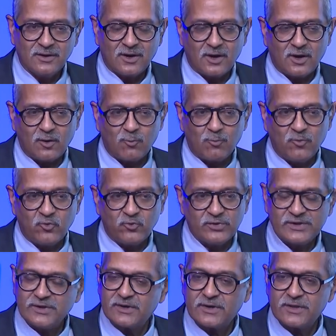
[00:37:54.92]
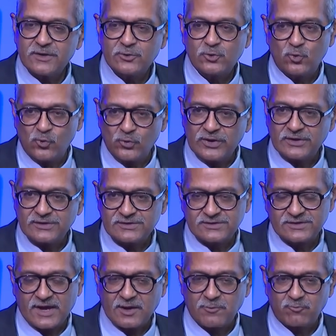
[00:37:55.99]
uh, within another two years'
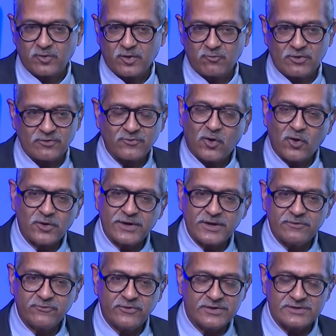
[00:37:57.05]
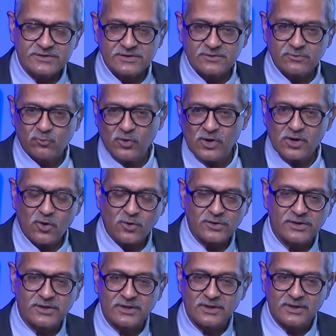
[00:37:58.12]
time. We have already finished work on
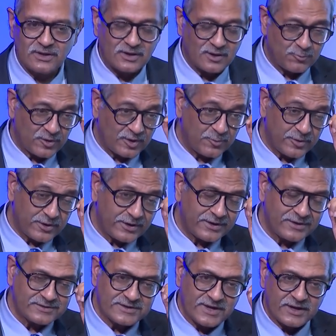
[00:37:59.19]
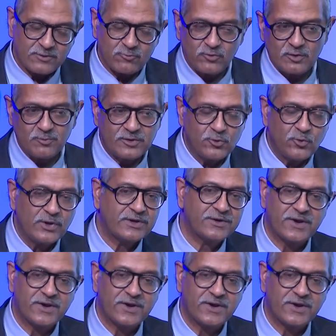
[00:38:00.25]
the uh, preliminary design. We'll be doing